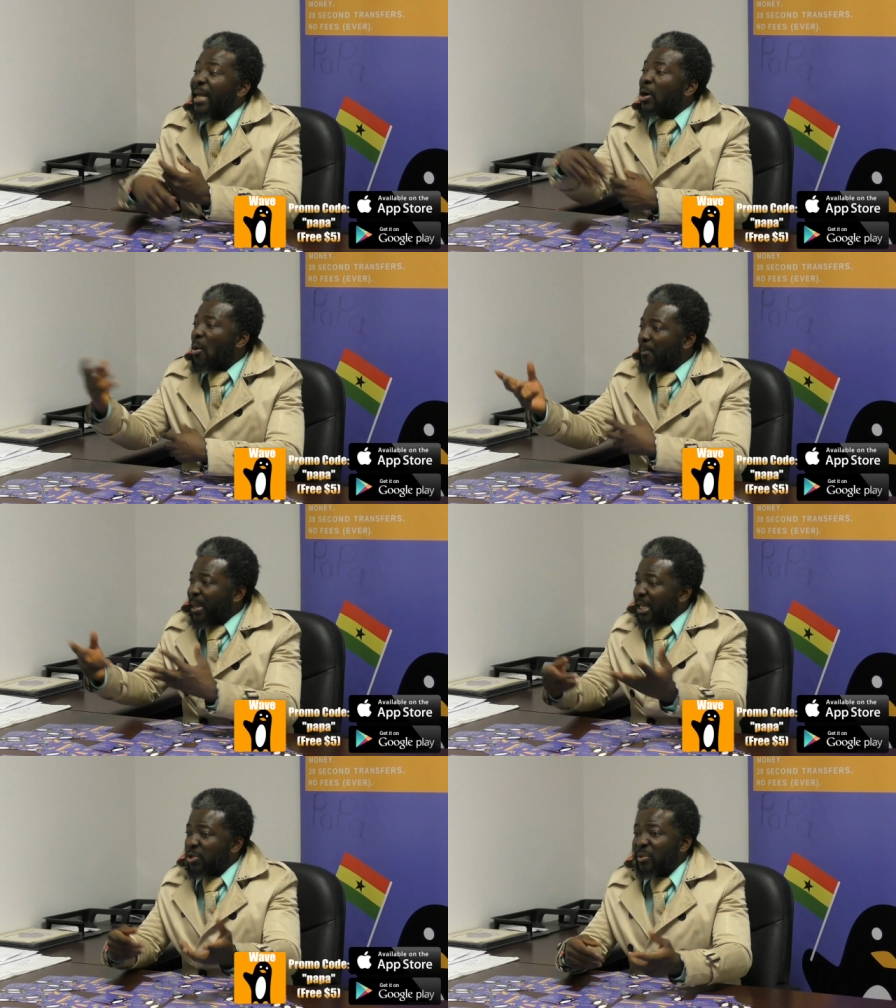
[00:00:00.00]
other
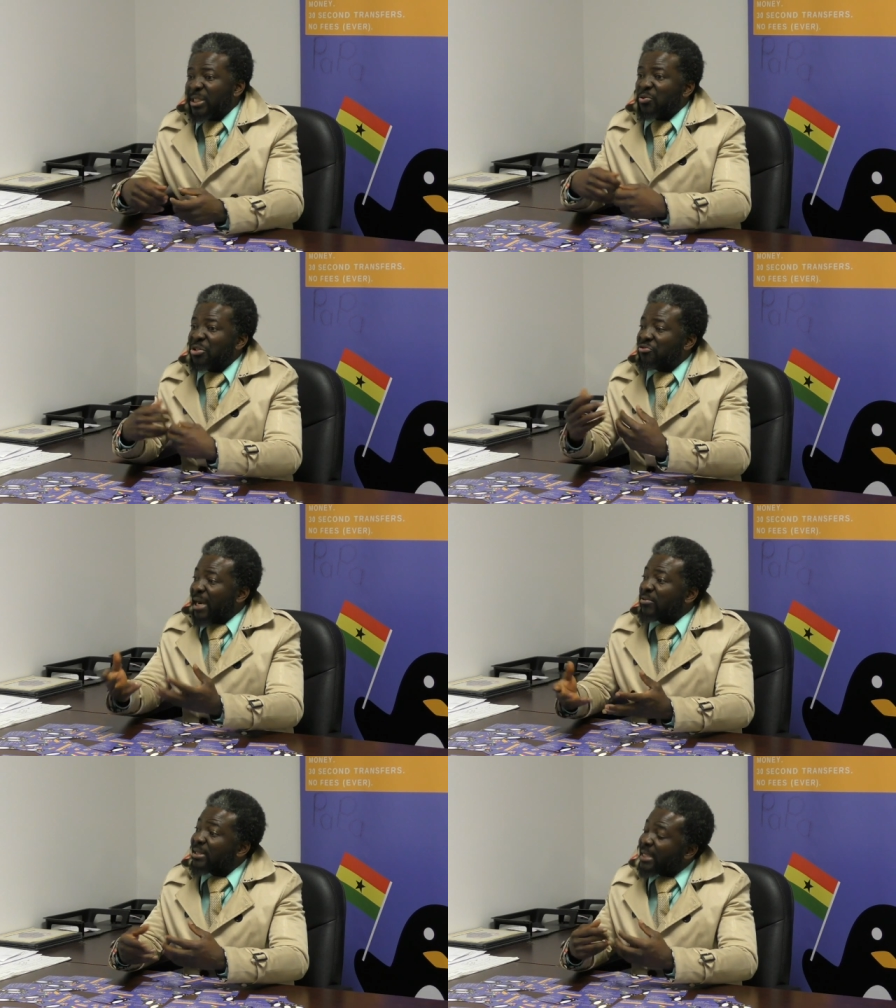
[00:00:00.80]
companies, which we
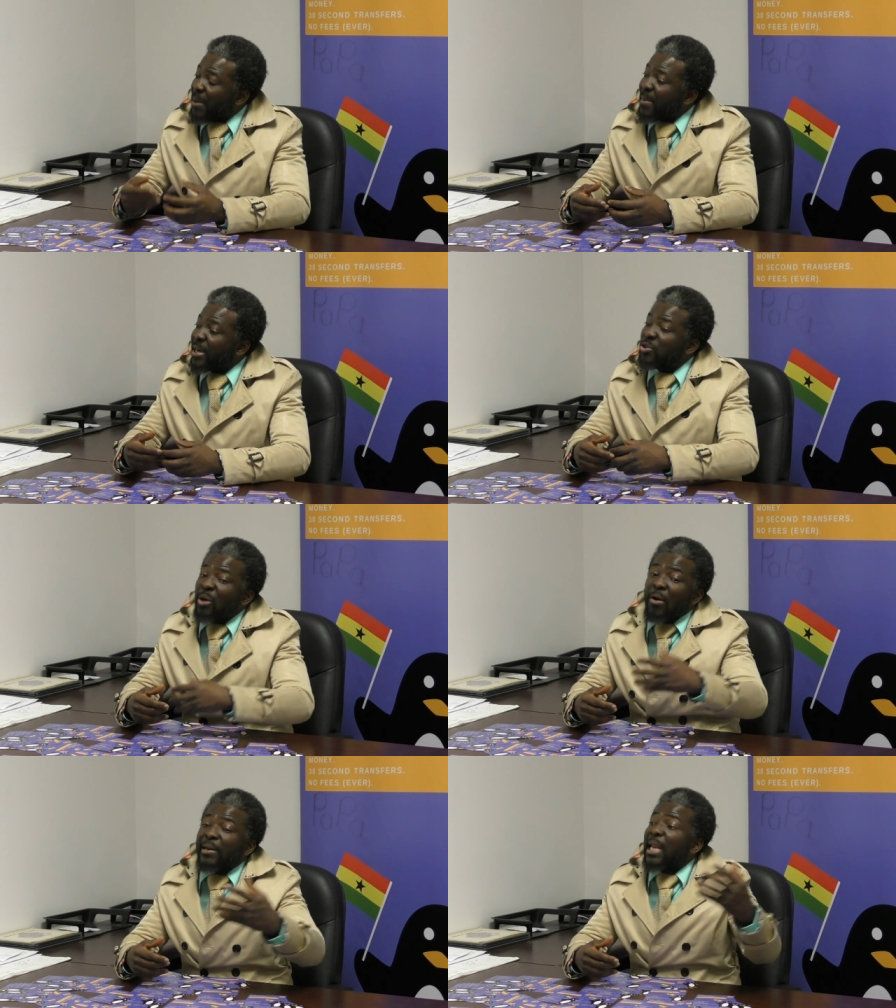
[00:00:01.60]
try to send money
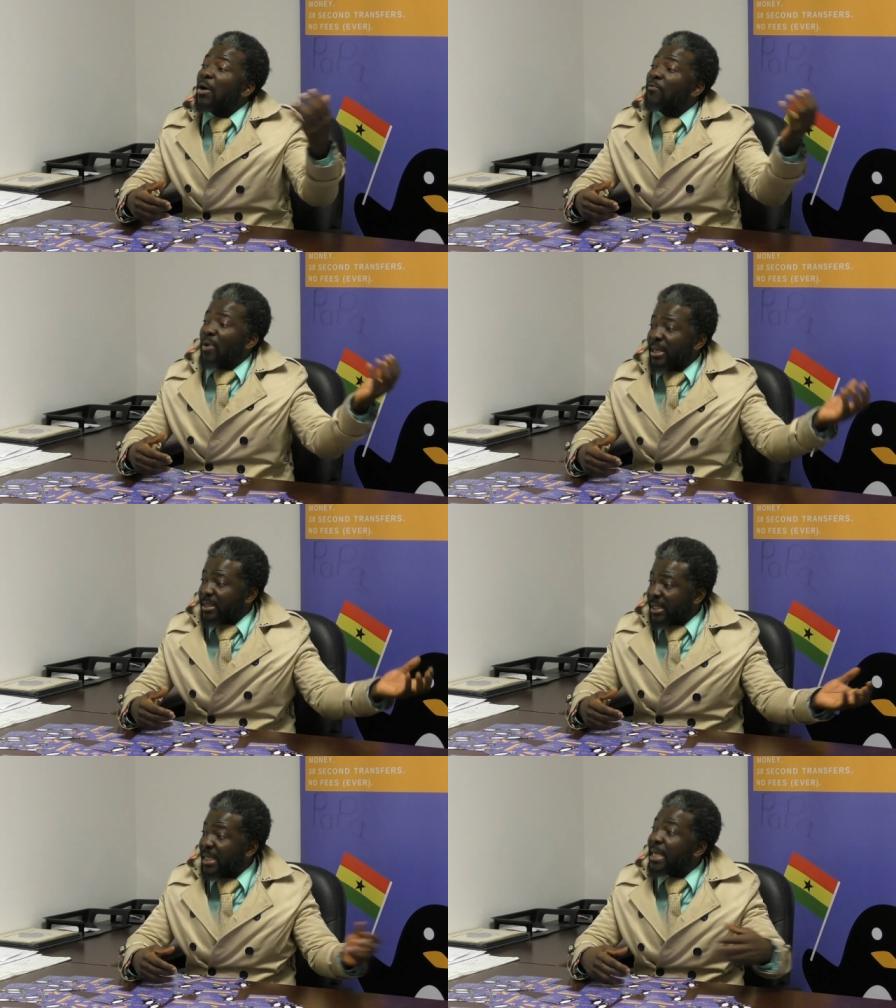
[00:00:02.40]
to our loved
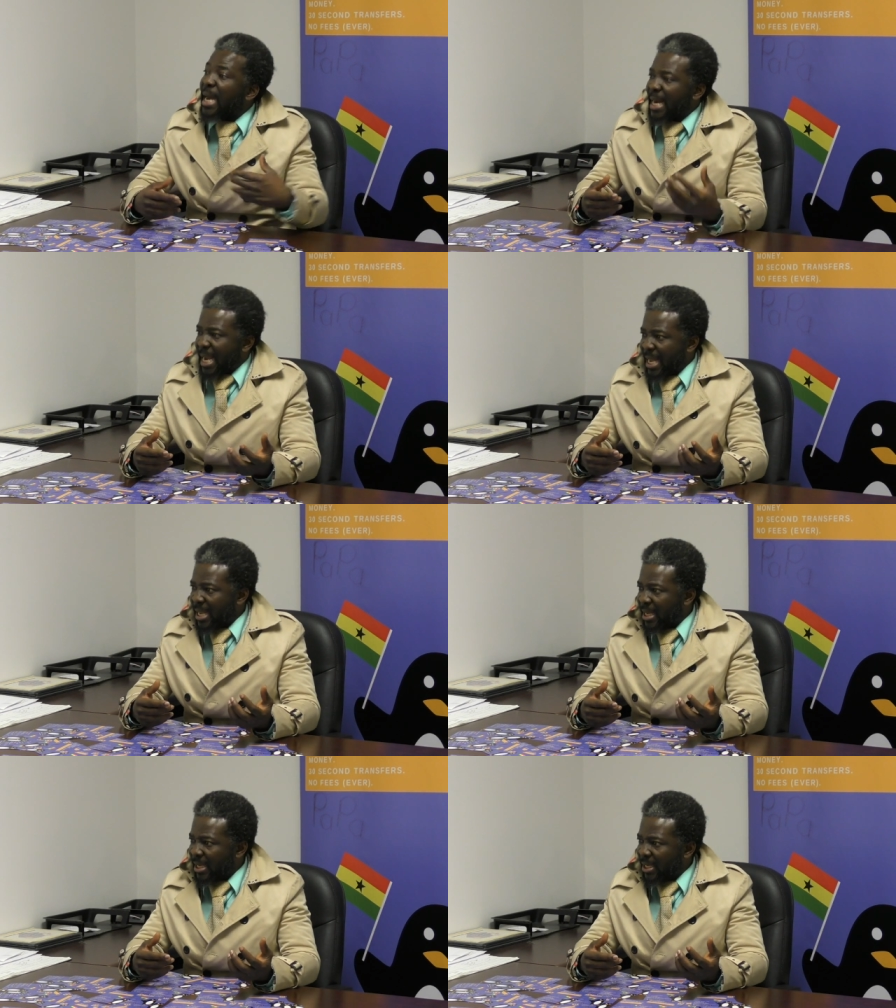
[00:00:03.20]
ones in Ghana.
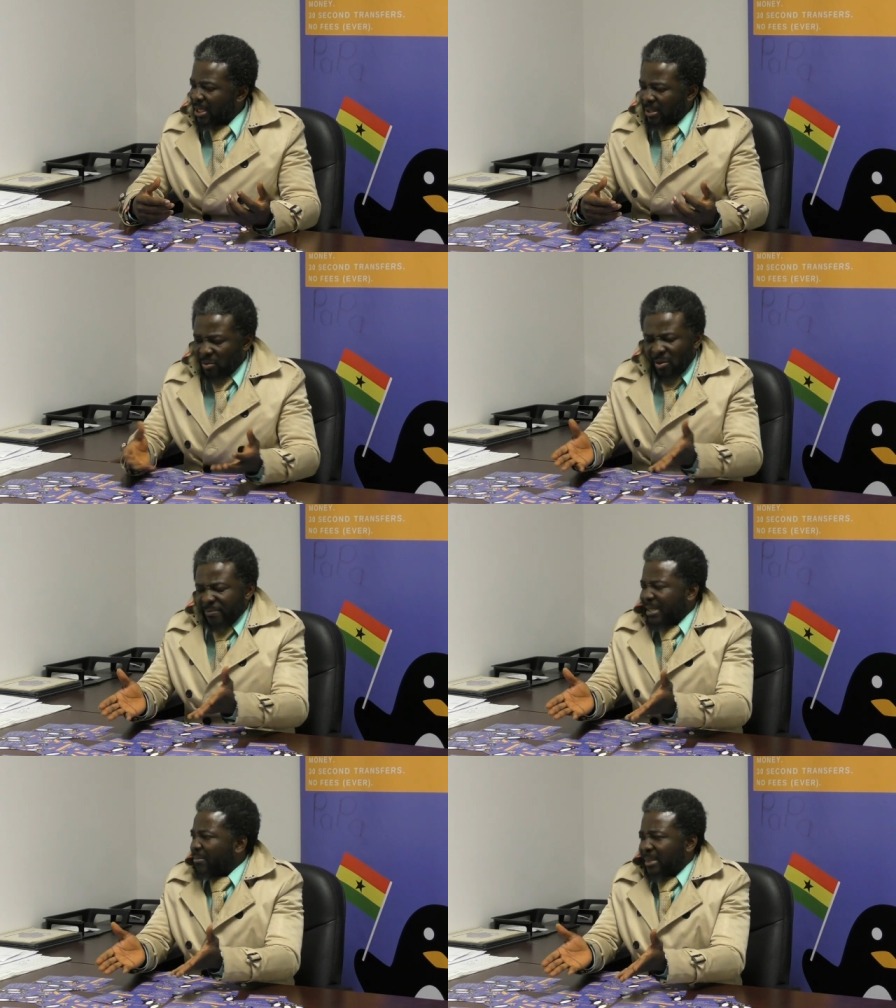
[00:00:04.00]
So
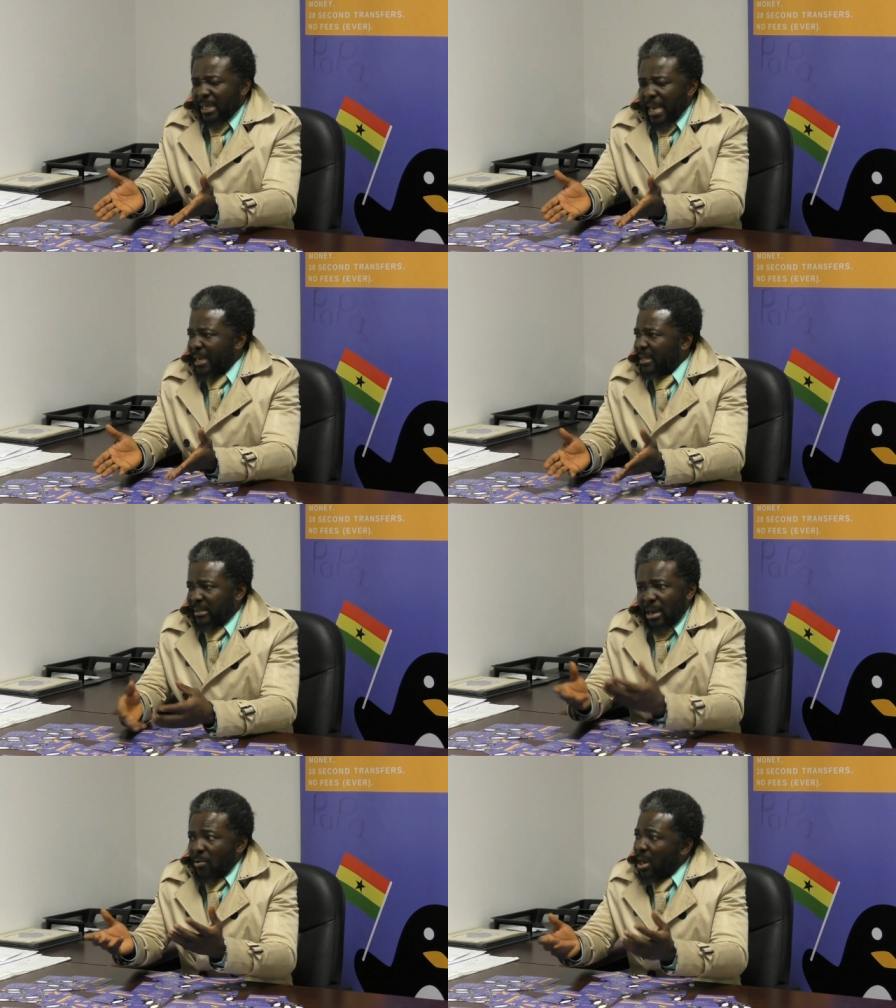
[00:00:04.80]
if something like
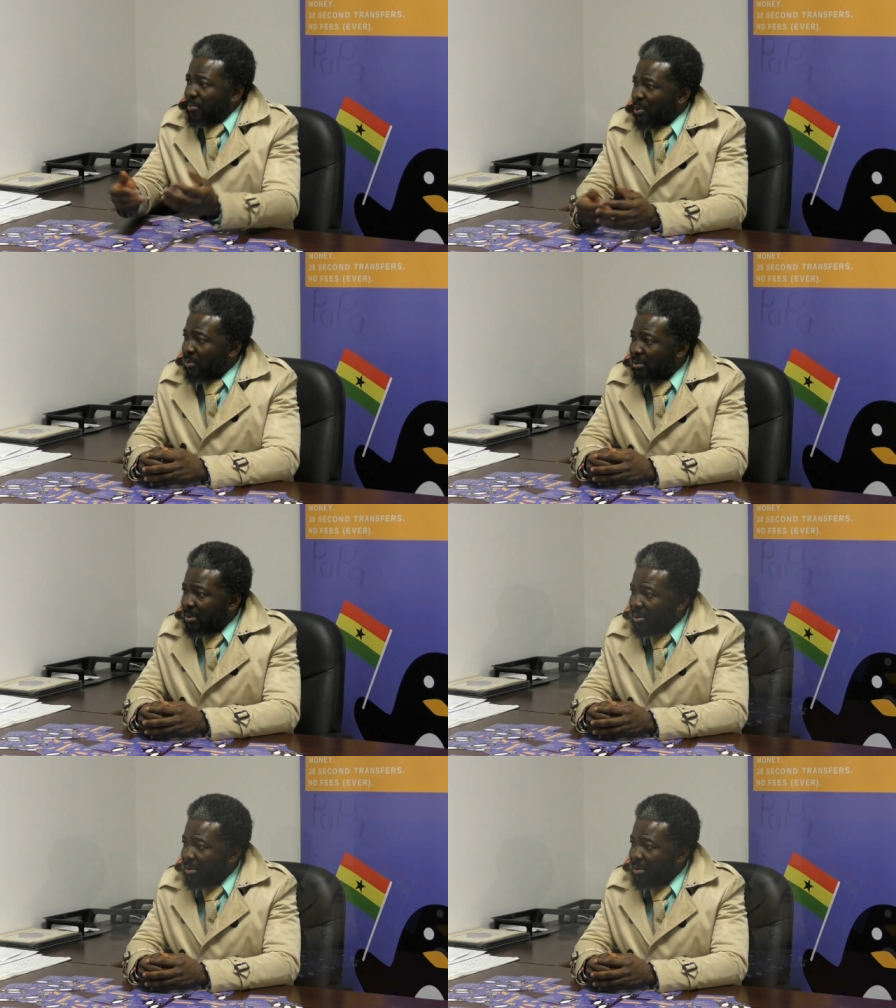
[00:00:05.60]
this, I'll help you.